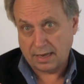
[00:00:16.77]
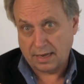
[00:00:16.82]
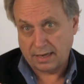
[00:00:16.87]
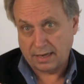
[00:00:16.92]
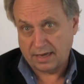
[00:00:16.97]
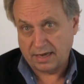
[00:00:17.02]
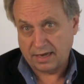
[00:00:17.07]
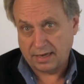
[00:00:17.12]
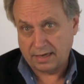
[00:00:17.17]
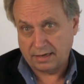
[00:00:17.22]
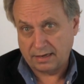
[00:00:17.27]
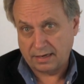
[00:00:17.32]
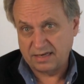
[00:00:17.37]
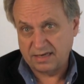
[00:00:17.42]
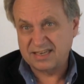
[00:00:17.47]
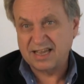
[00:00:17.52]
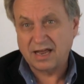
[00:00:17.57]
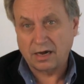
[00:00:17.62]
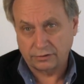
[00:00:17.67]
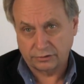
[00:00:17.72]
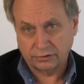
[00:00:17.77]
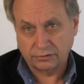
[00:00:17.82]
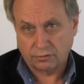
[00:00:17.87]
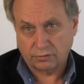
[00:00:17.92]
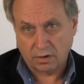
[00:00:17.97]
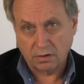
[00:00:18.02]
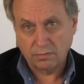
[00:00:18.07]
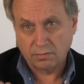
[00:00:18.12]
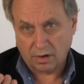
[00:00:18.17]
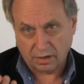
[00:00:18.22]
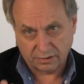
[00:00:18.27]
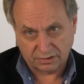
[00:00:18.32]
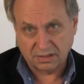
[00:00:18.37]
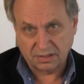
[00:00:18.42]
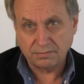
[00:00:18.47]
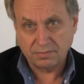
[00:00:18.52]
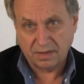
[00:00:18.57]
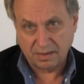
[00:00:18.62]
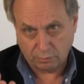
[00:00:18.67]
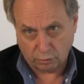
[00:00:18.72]
uh, uh, intelligent
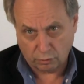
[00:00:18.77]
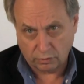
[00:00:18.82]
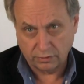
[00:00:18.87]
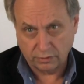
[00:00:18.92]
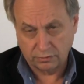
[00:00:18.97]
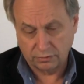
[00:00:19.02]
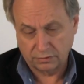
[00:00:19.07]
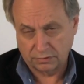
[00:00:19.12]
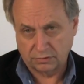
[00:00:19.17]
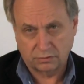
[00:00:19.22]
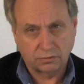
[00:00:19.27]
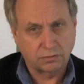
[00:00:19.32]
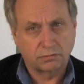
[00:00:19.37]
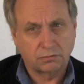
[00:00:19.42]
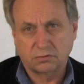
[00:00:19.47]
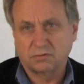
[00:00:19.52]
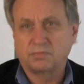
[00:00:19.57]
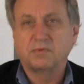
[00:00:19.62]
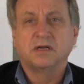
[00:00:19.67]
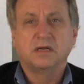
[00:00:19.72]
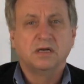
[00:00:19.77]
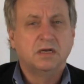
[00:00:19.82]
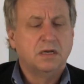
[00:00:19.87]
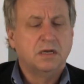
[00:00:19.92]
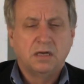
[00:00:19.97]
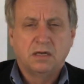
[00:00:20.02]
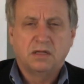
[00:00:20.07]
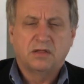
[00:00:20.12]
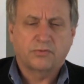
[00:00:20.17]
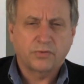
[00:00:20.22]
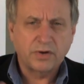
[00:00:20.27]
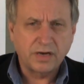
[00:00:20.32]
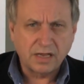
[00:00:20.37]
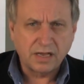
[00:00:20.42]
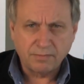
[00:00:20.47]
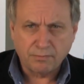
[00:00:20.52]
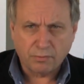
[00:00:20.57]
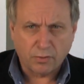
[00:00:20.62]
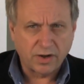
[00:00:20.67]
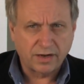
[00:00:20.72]
robots that people can use as tools, but
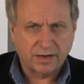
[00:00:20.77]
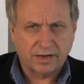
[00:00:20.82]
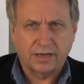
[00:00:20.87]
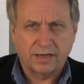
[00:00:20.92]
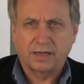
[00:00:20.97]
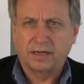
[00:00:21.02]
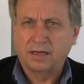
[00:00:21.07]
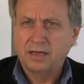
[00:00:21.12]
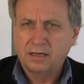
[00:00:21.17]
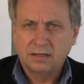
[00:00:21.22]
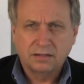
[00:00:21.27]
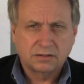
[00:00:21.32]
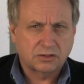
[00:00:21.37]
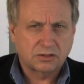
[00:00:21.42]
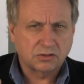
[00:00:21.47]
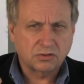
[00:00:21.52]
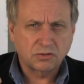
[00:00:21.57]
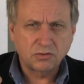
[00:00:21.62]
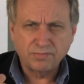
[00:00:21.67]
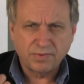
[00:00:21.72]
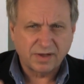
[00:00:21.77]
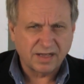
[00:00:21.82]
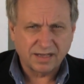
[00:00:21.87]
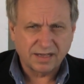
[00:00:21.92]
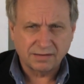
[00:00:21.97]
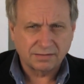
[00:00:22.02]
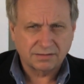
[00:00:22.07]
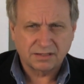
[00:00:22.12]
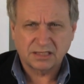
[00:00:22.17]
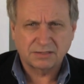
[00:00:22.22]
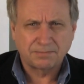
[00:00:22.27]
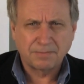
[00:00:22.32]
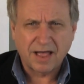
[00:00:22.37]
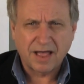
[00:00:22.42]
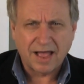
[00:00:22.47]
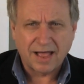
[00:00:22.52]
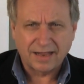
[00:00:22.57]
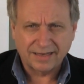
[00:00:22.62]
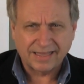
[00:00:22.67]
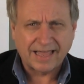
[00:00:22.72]
3D printing, super
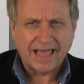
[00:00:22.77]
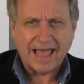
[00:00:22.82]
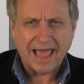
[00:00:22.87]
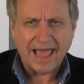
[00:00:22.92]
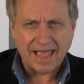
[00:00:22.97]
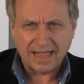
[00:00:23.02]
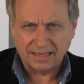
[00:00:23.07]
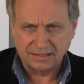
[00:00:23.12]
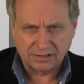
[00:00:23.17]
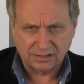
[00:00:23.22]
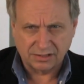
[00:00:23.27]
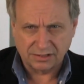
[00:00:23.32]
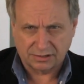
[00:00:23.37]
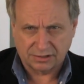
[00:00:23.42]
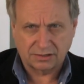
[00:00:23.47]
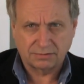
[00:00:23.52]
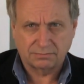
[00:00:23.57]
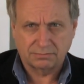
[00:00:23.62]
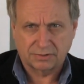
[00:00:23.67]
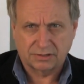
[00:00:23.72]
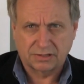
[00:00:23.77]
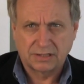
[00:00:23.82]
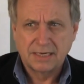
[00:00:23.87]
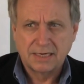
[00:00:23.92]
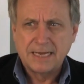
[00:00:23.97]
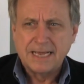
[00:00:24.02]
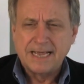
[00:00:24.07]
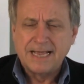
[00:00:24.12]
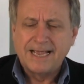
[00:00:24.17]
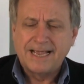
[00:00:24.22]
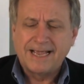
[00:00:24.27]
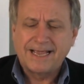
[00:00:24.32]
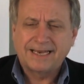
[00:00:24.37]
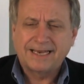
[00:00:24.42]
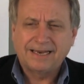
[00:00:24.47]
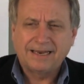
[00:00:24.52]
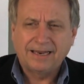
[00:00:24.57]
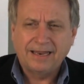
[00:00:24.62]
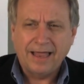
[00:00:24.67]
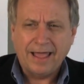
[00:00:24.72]
smart CAD systems,
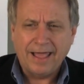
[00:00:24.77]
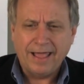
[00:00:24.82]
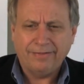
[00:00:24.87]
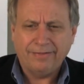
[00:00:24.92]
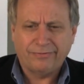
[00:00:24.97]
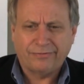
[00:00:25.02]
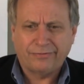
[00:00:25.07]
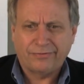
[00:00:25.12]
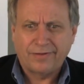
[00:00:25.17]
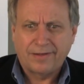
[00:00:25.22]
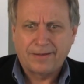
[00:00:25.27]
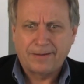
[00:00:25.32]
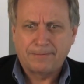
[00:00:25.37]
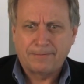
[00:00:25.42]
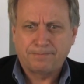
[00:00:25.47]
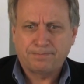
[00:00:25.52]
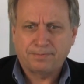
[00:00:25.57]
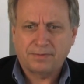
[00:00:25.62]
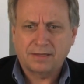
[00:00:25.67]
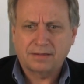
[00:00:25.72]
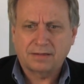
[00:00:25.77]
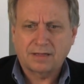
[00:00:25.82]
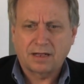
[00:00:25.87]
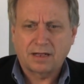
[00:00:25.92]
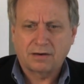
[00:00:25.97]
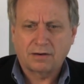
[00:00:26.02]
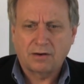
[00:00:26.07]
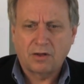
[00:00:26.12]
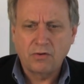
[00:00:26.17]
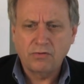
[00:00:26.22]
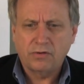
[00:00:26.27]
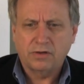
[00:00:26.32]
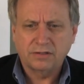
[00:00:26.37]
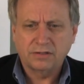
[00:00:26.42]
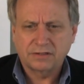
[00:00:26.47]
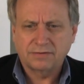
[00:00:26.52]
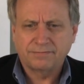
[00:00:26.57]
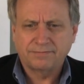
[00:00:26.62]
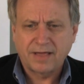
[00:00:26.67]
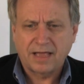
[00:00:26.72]
it lets the
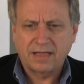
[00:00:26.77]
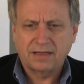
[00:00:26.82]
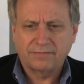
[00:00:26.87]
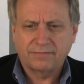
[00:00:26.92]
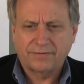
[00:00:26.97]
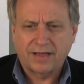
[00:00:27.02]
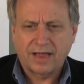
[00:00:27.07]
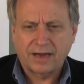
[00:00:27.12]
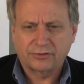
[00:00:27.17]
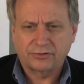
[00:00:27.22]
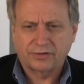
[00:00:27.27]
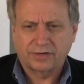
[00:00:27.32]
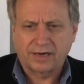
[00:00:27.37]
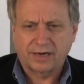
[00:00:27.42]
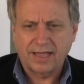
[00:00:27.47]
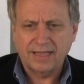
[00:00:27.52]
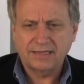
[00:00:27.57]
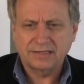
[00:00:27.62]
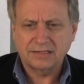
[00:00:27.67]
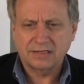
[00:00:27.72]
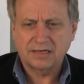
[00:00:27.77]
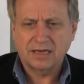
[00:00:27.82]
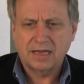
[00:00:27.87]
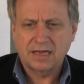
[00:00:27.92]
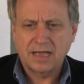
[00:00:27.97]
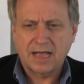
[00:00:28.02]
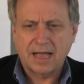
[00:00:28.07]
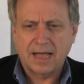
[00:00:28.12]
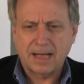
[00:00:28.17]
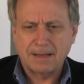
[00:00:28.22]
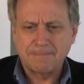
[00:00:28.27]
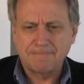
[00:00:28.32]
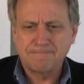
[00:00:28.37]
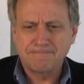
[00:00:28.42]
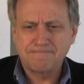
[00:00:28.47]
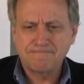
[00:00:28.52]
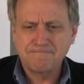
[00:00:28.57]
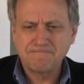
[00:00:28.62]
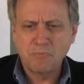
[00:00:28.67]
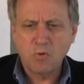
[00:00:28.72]
locus of manufacturing, lets uh,
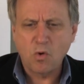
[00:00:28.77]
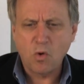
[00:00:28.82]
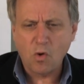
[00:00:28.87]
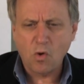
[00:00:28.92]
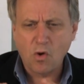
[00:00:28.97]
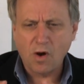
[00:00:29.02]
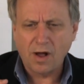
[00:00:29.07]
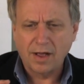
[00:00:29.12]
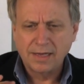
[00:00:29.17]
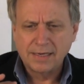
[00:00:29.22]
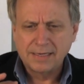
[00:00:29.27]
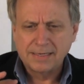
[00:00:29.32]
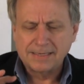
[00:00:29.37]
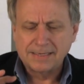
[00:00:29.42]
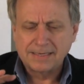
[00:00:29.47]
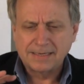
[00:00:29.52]
more